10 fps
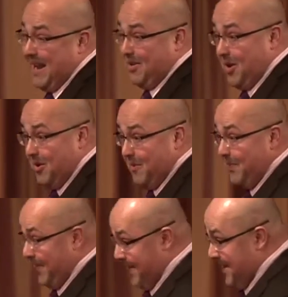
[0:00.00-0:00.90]
I don't know.
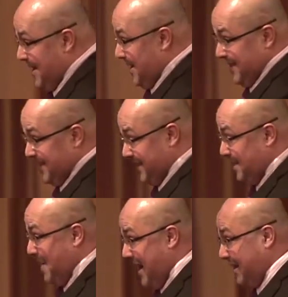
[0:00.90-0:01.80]
Doesn't
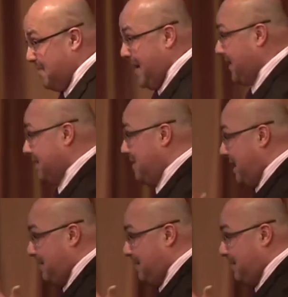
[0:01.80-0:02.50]
seem that compelling to me,